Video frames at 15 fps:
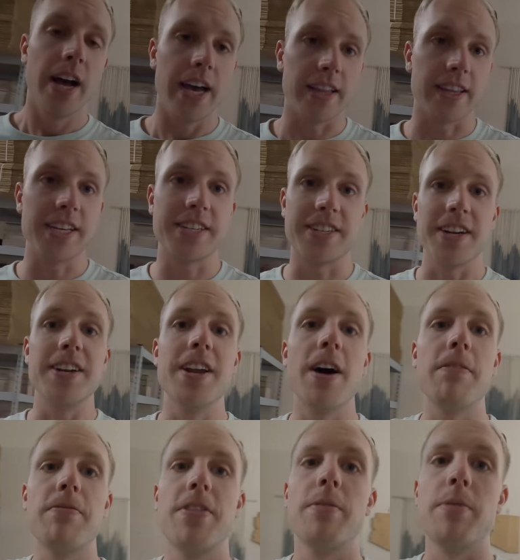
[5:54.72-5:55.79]
at least
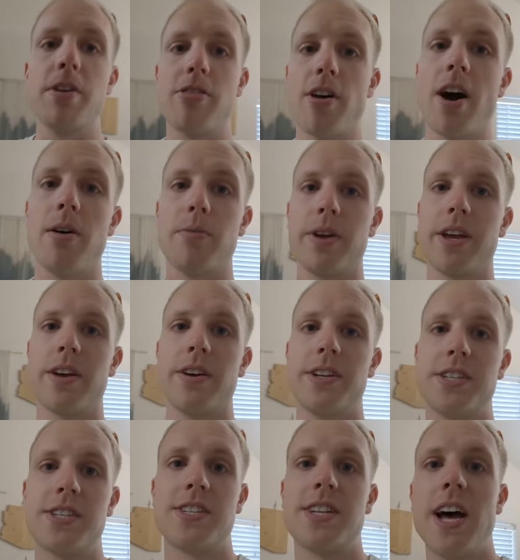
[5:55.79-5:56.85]
enough that we thought we could
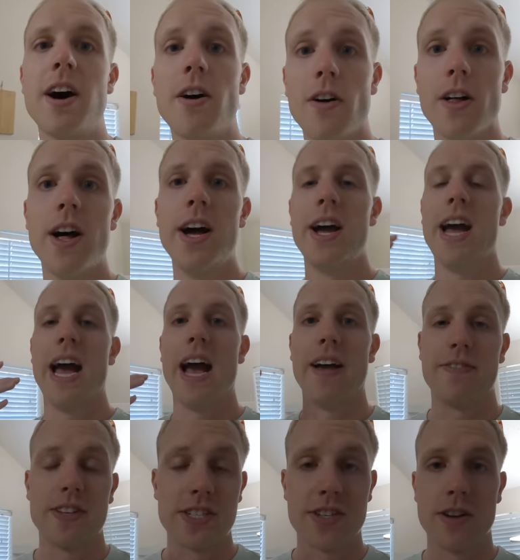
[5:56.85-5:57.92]
sell
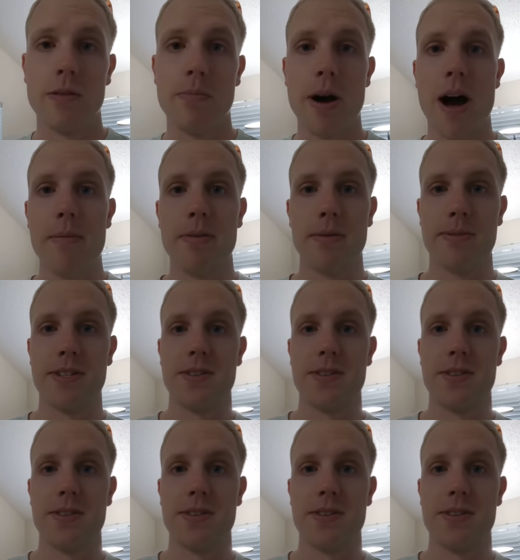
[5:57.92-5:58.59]
at this little pop-up